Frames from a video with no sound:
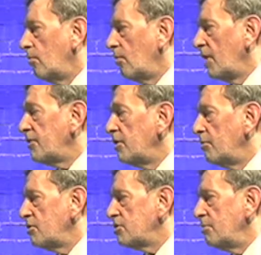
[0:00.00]
Well, I think the
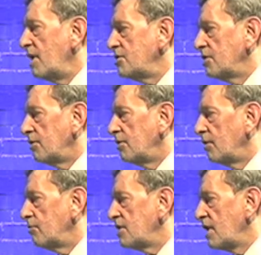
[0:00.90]
most amazing thing
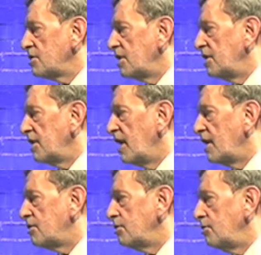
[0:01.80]
was actually to
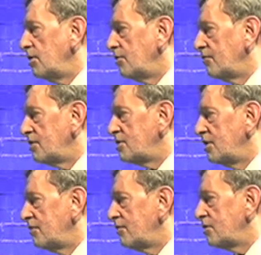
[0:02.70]
get to university in
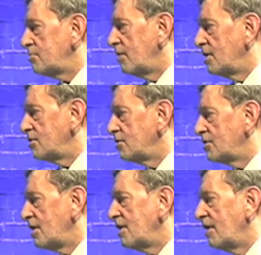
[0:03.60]
the first place, because
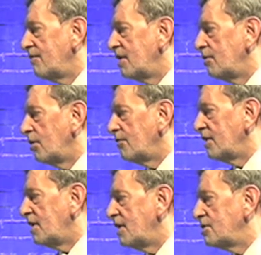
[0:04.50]
I didn't have any
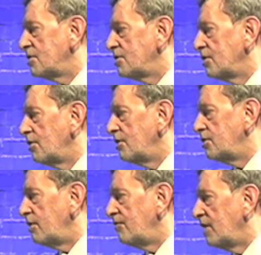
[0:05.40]
qualifications, and going
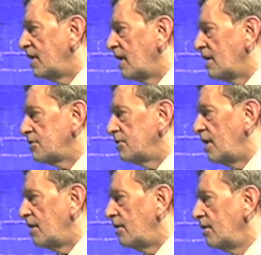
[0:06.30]
to evening class and
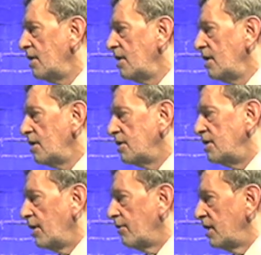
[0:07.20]
then
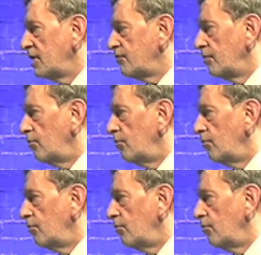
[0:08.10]
day release from